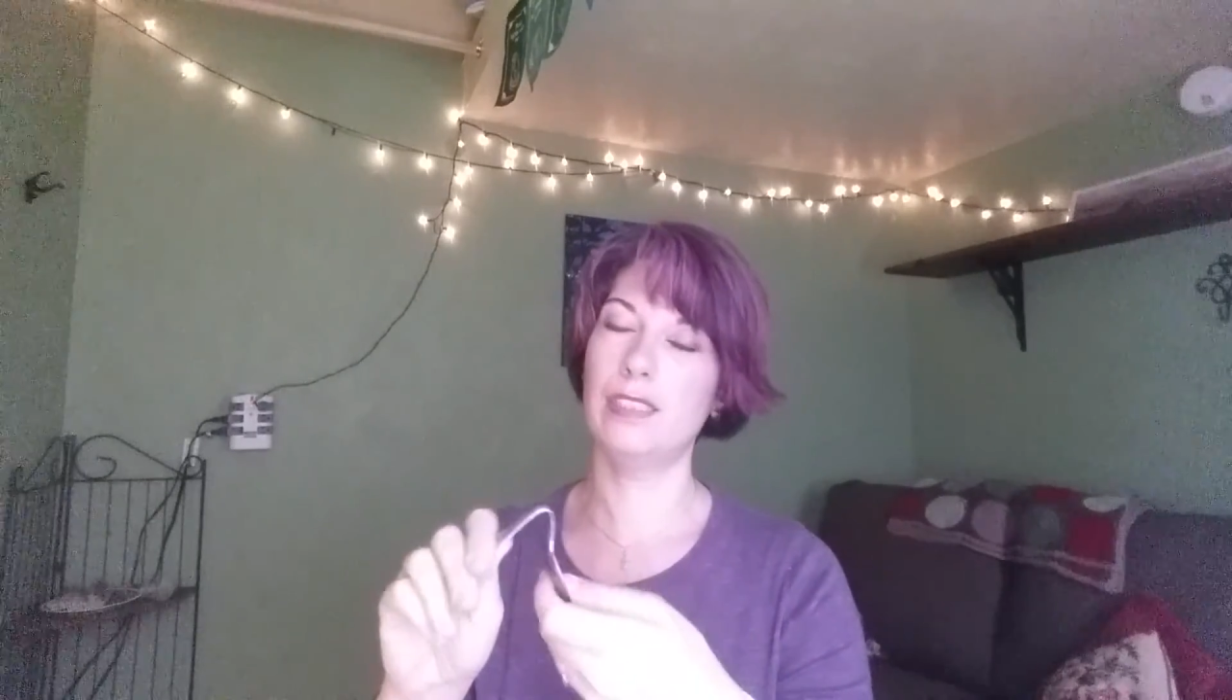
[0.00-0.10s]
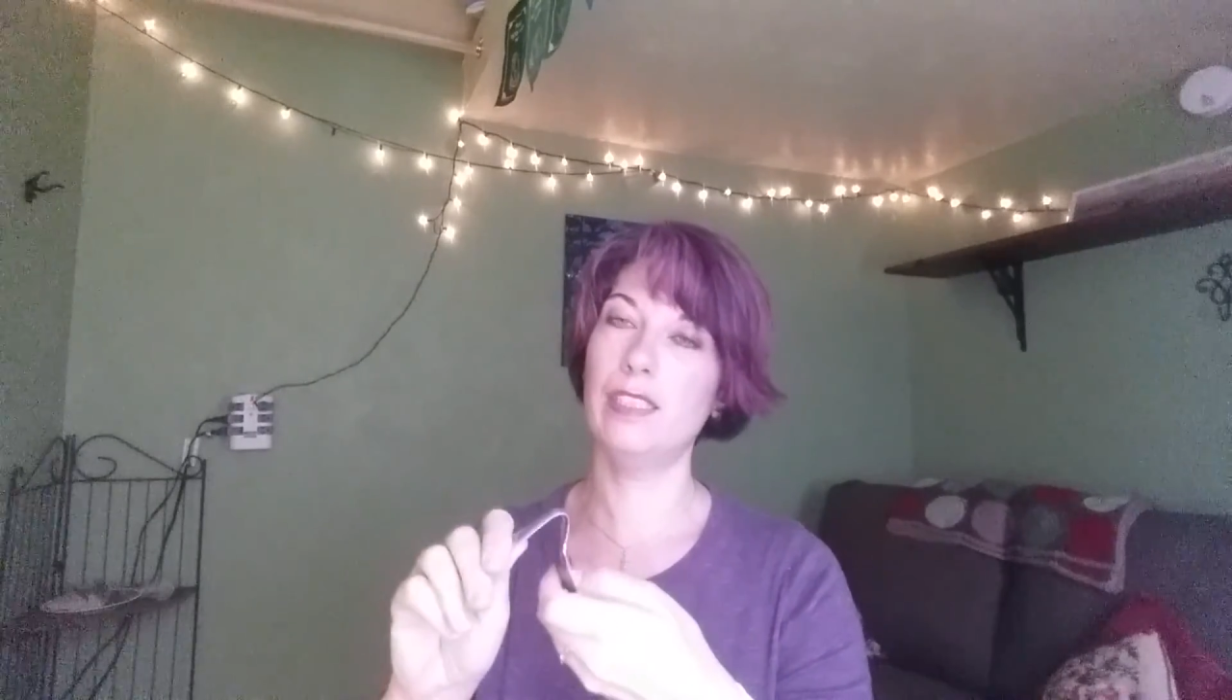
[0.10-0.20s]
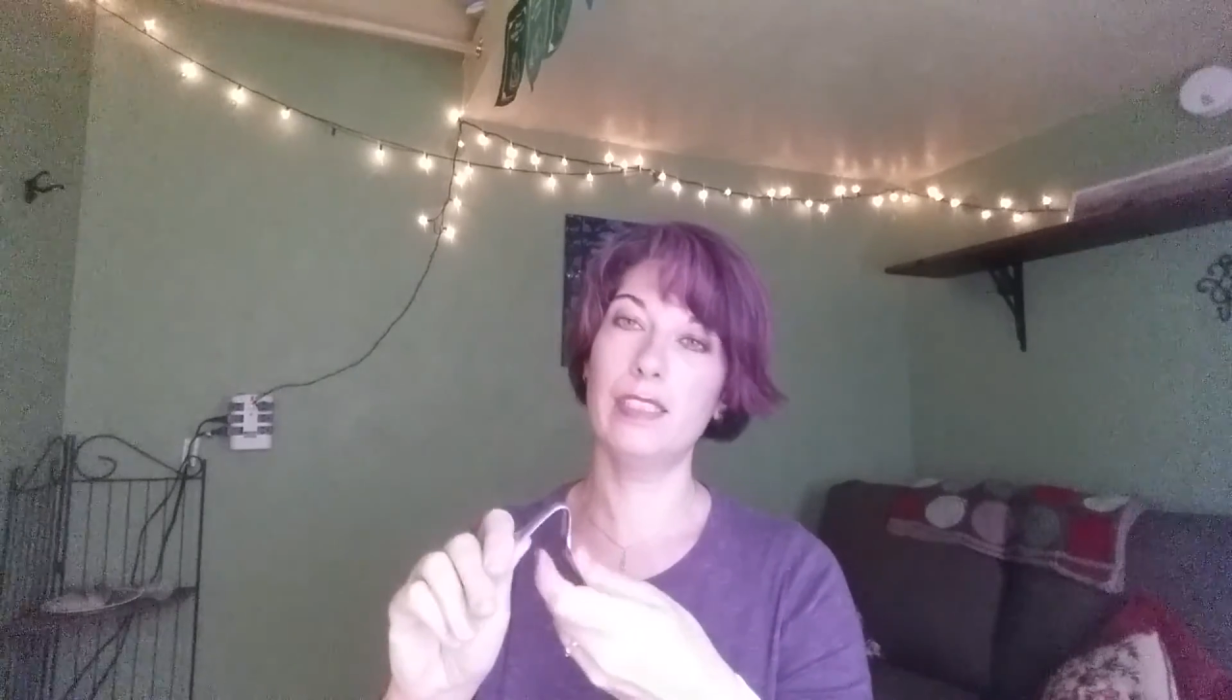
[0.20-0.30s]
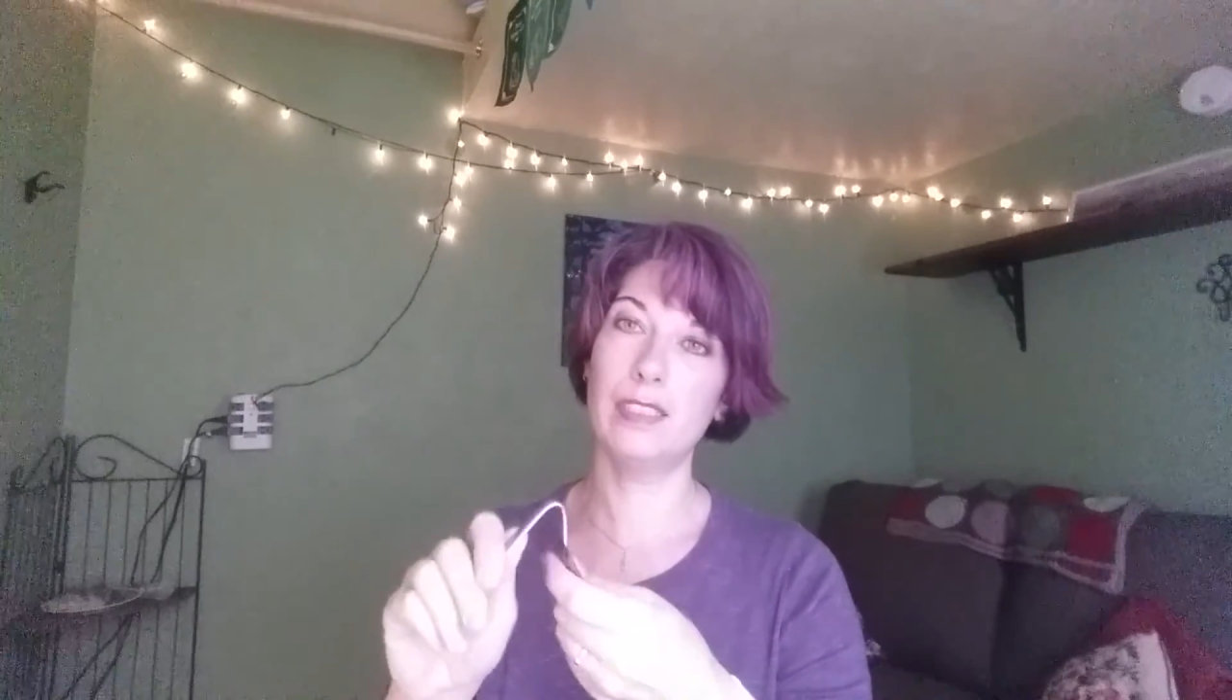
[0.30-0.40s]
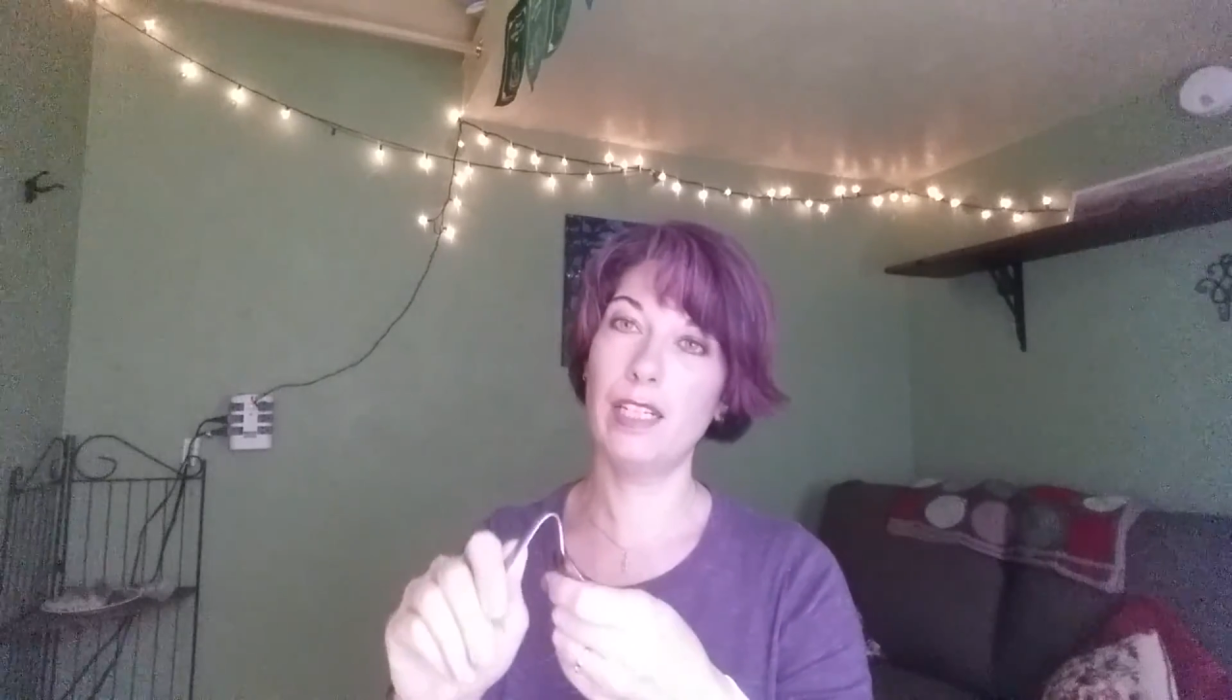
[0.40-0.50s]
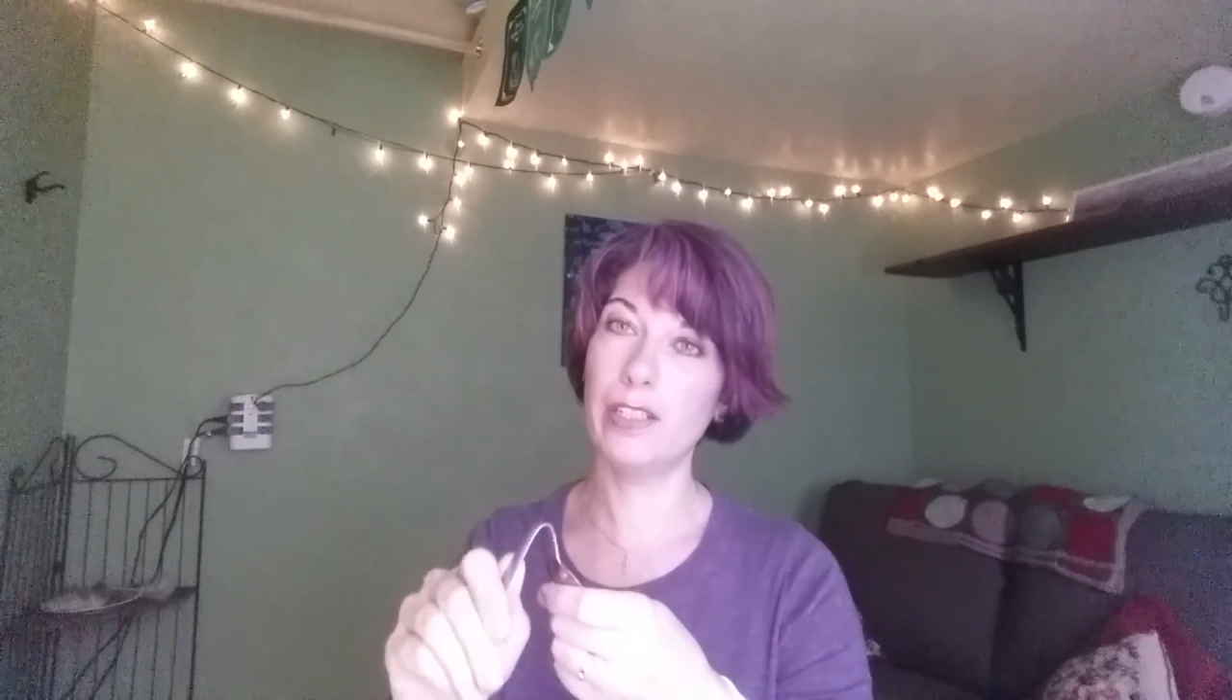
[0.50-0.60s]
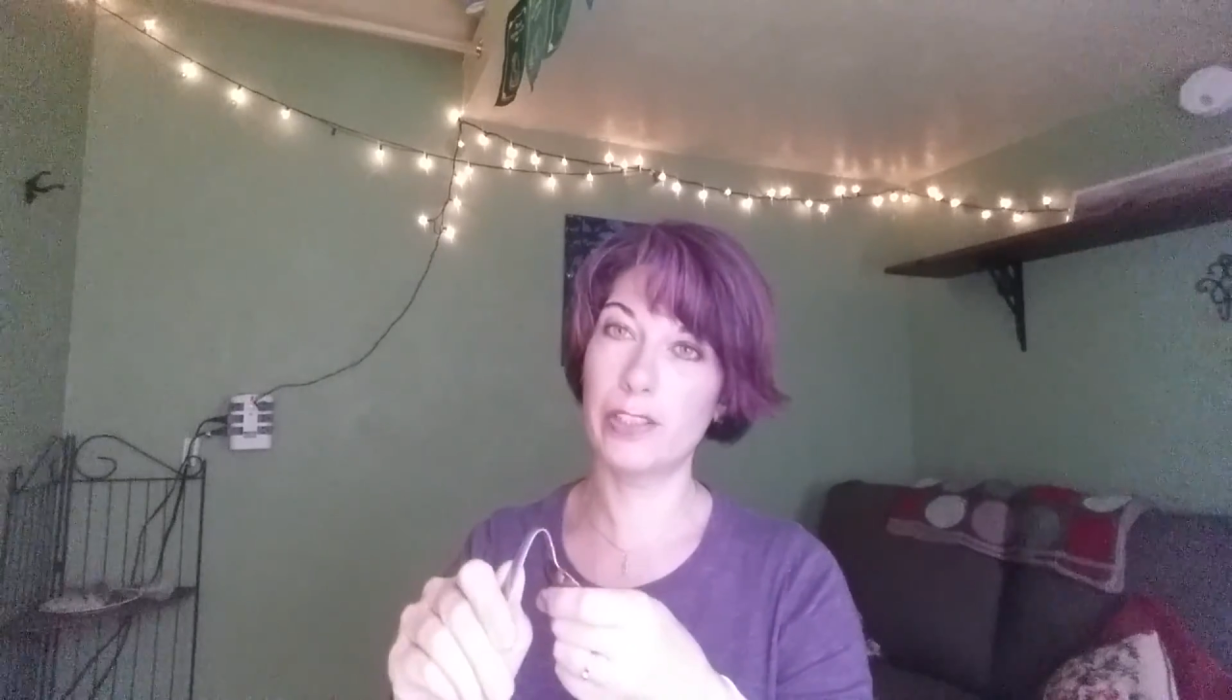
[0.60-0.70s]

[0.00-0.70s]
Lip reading: entire